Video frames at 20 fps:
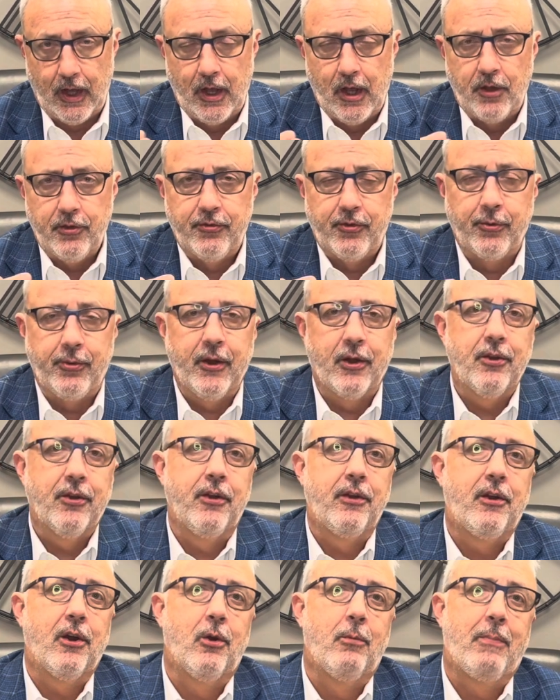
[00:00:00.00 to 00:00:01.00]
So they're going to
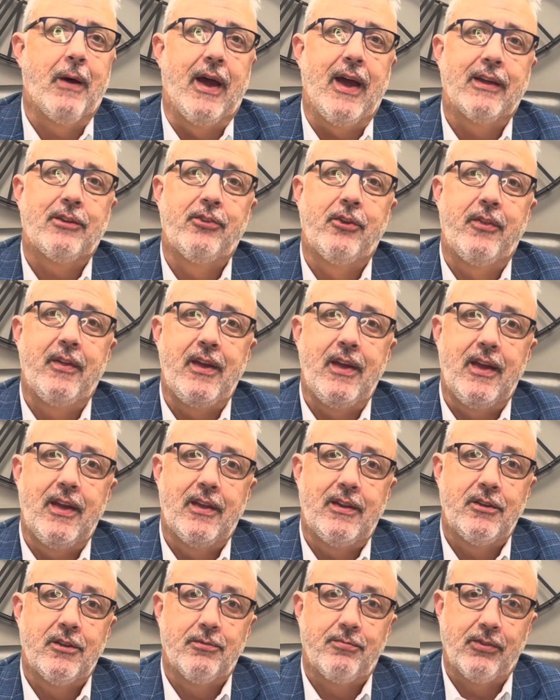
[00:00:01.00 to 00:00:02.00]
go back to the
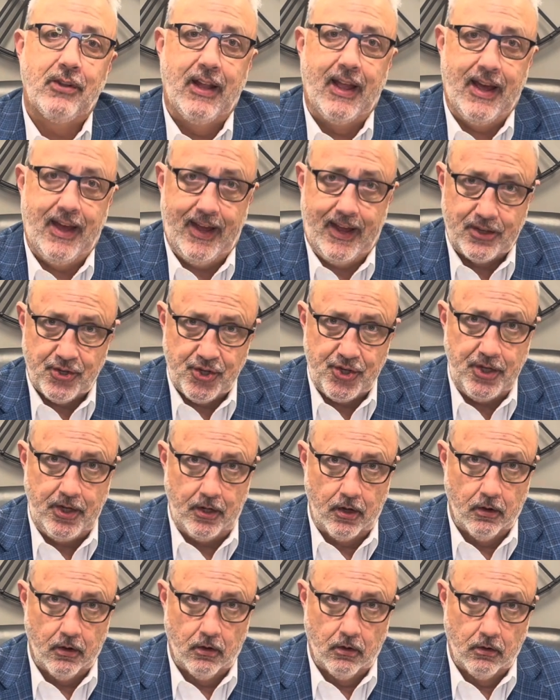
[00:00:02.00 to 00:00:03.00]
end of last
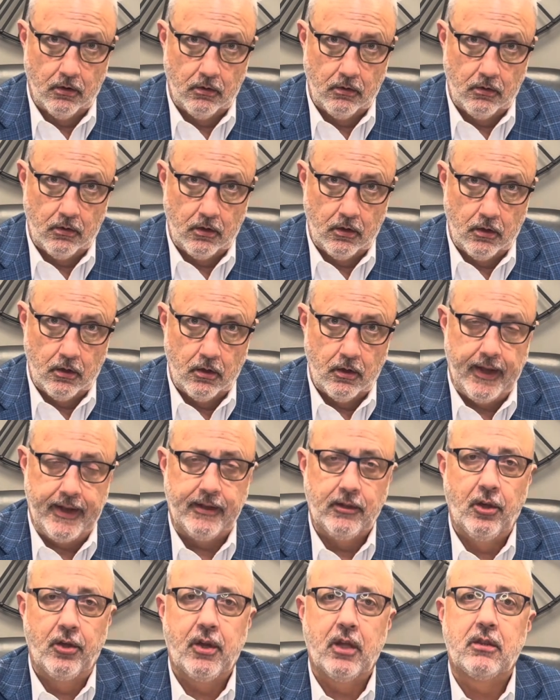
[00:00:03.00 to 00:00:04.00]
year and
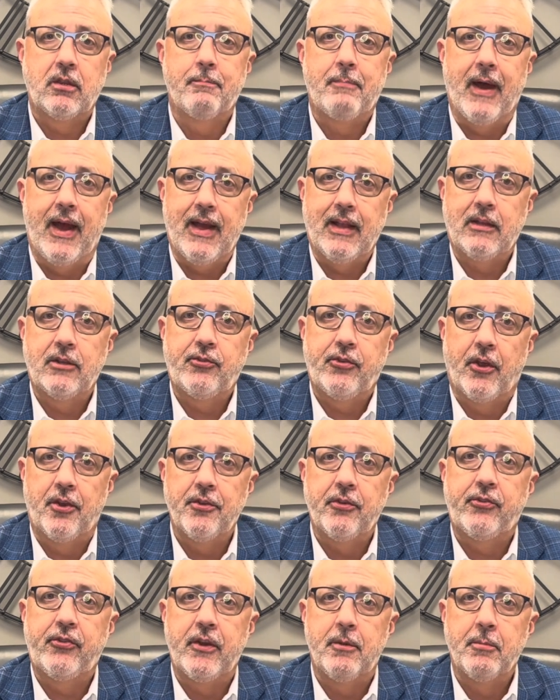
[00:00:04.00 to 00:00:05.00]
look at the balance on
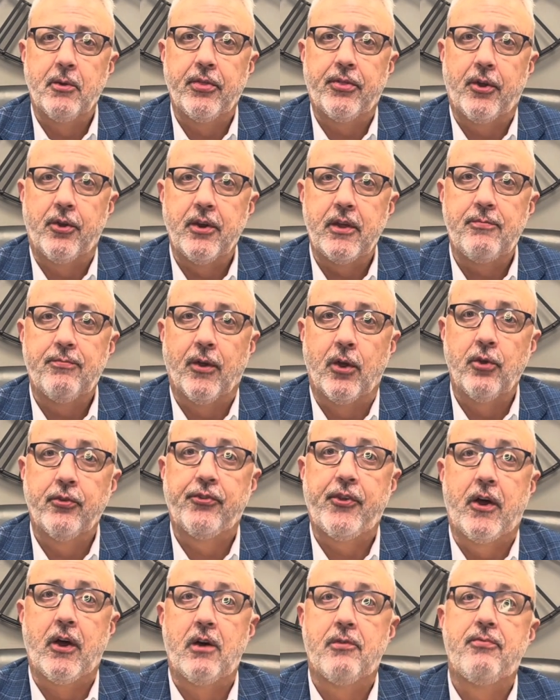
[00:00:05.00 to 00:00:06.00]
December 31st
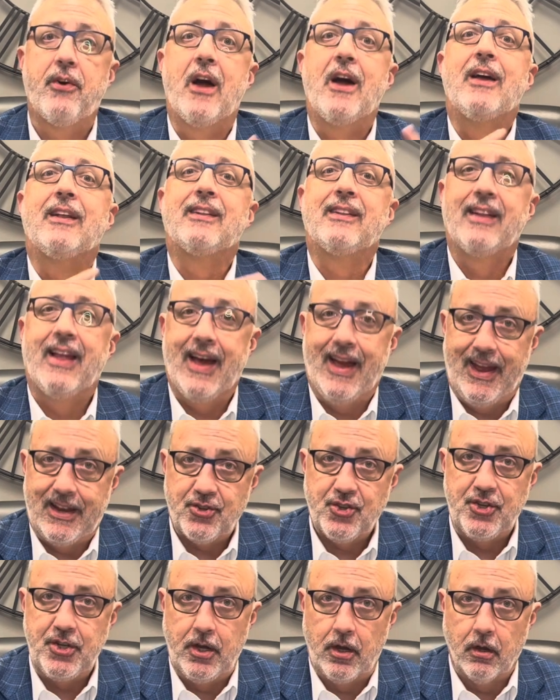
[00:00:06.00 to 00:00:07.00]
of
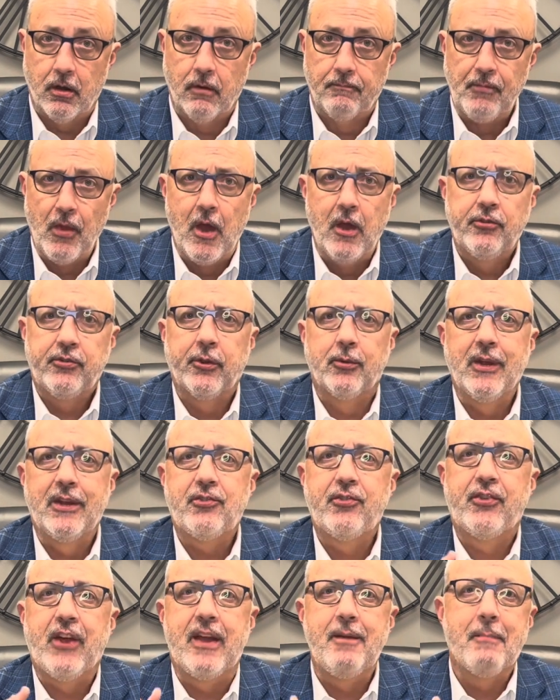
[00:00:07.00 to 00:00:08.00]
last year. So let's
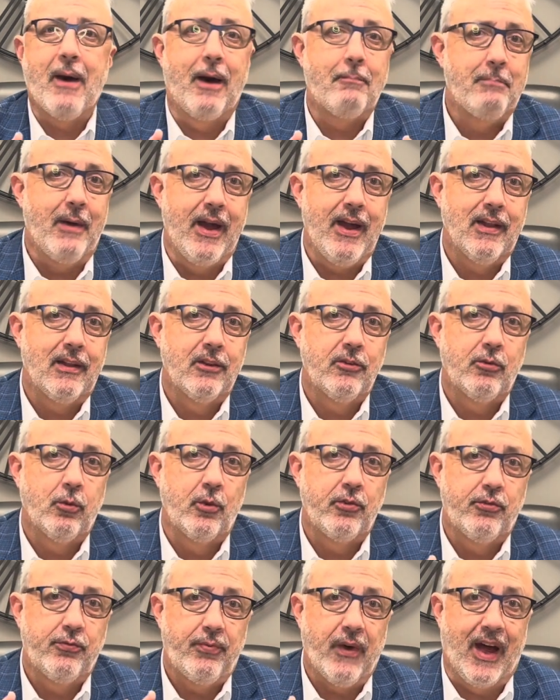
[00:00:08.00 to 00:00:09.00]
say my balance
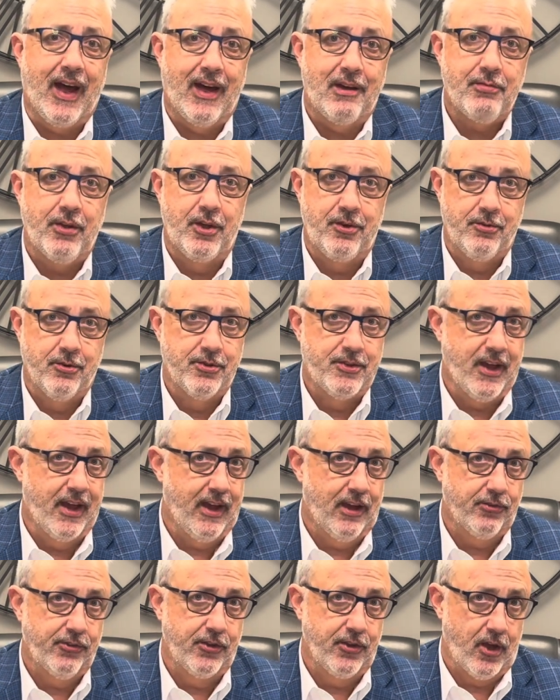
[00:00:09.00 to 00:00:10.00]
was
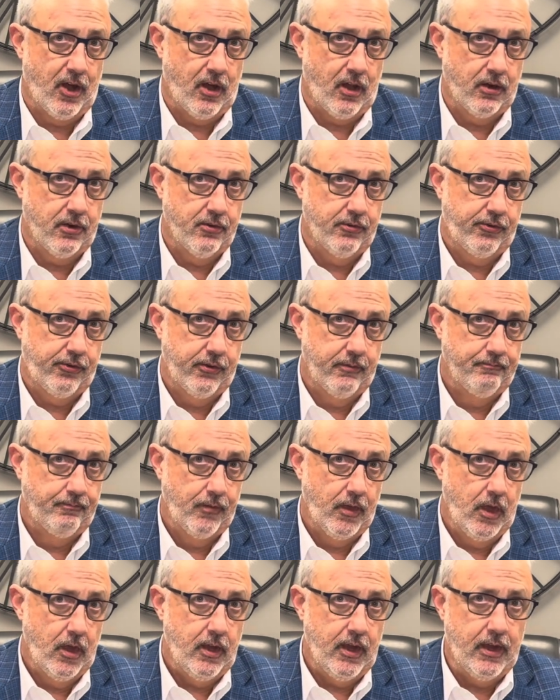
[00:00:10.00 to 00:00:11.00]
$500,000
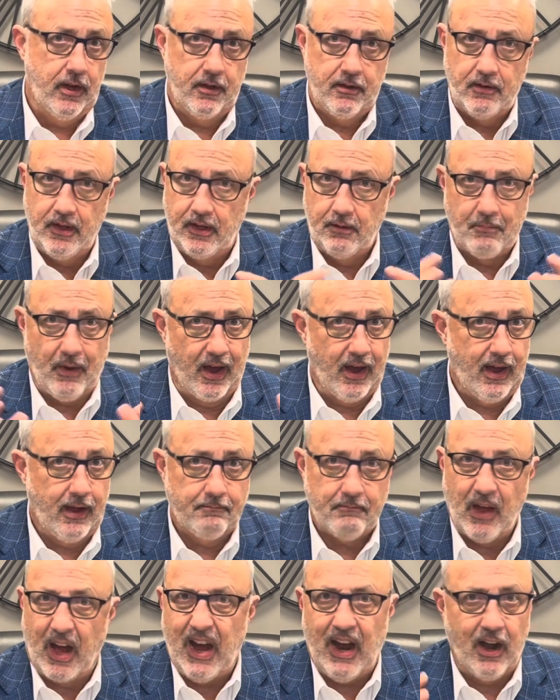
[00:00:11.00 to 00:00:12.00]
in my
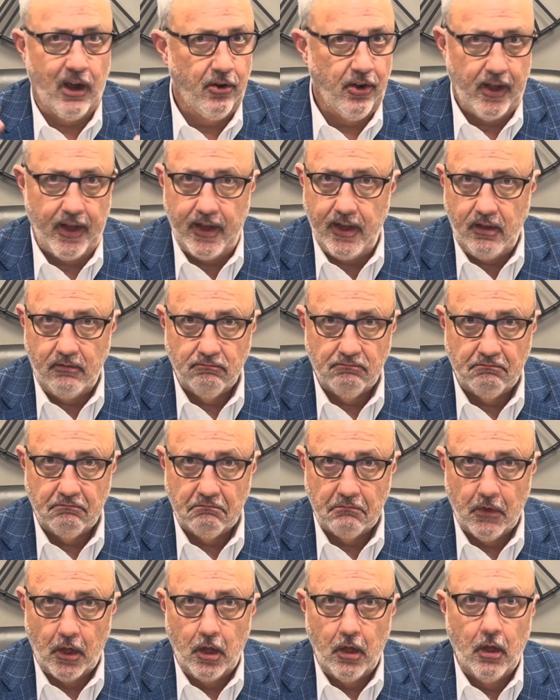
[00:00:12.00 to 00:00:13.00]
IRA
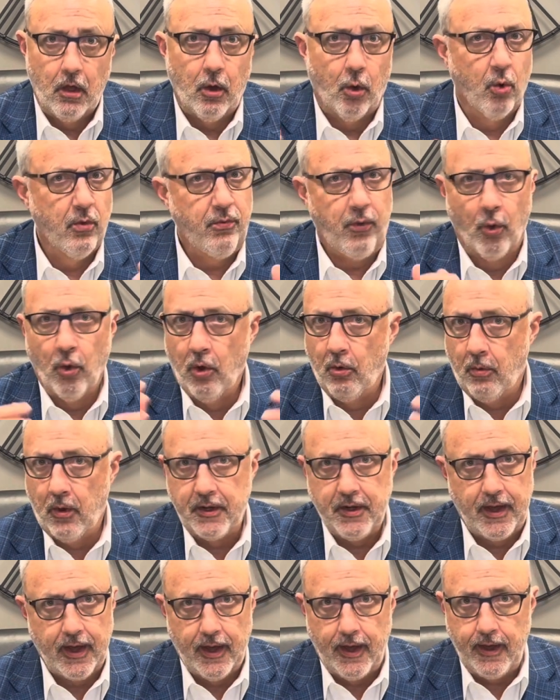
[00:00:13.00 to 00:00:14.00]
or
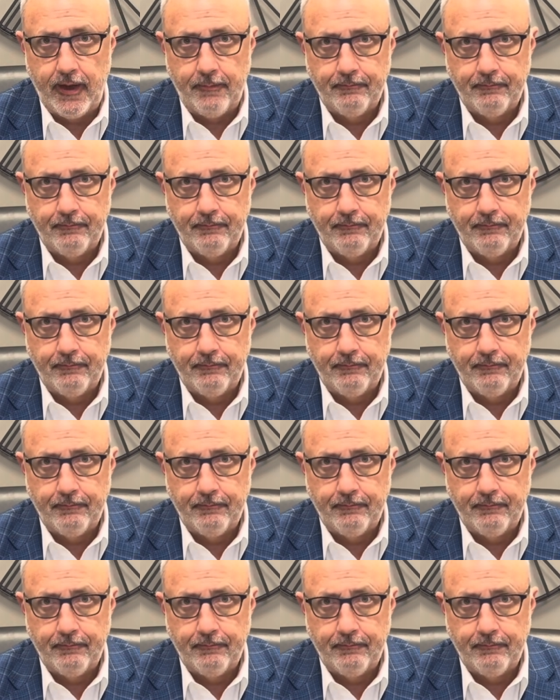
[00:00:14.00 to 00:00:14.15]
401k.